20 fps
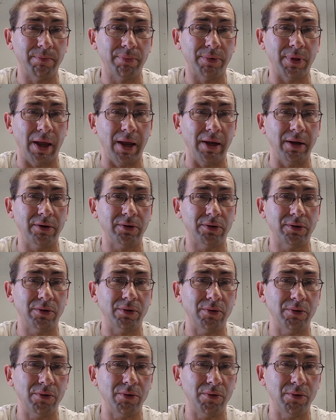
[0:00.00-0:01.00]
thanks
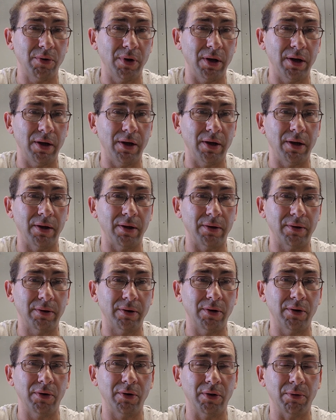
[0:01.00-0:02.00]
to
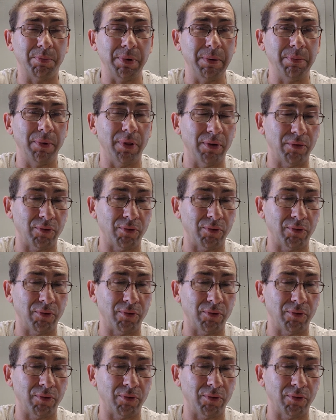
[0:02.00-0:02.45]
the people that